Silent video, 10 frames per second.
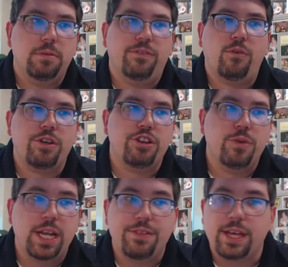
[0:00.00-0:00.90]
before you
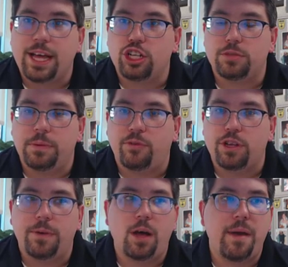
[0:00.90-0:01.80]
do anything else, before
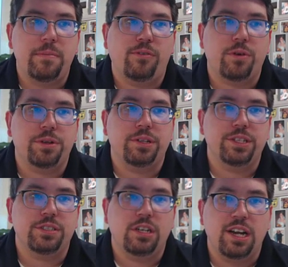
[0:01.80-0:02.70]
you palpate, before you
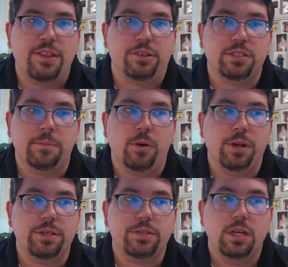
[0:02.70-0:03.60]
listen, to any of those
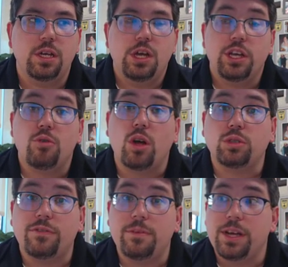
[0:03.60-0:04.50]
components. You
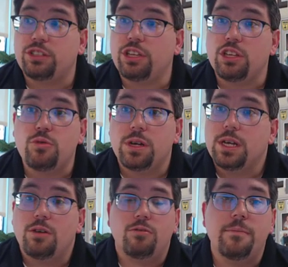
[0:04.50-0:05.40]
also have to make sure that you
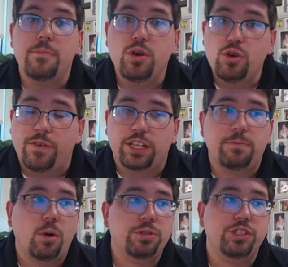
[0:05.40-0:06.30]
remove,
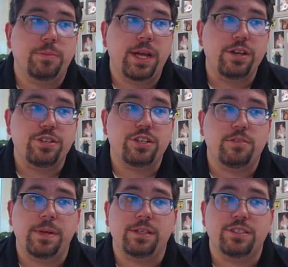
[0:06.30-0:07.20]
expose your patient
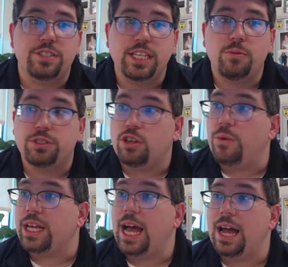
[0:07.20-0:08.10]
to be able to see what's
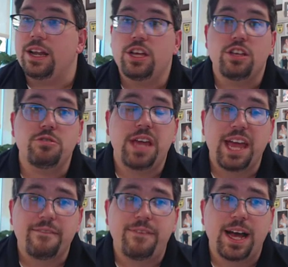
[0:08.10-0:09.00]
going on. You
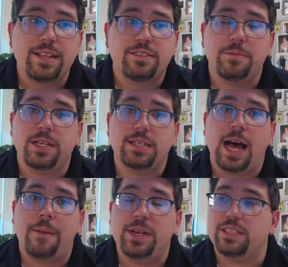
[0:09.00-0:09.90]
can't find some of these
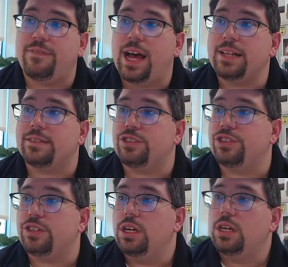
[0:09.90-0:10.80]
ominous finds, such
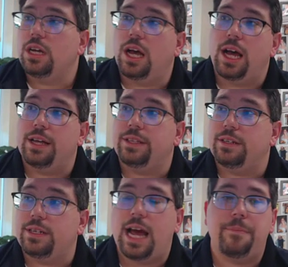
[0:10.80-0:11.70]
as, uh, and
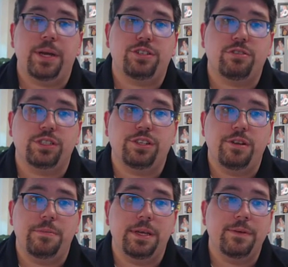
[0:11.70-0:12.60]
the top picture is going
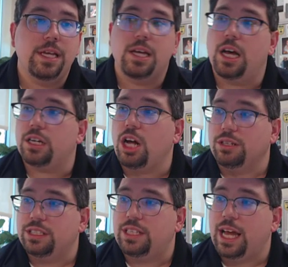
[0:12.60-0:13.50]
to be uh,
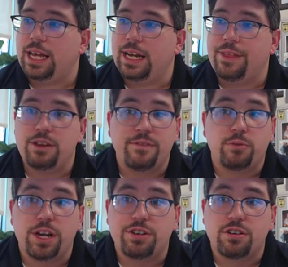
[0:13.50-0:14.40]
sign, and then you have
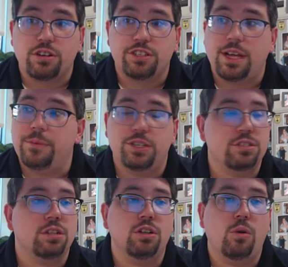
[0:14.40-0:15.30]
Gray Turner sign, which
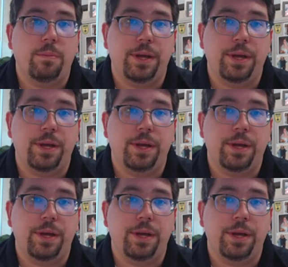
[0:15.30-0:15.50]
is the lower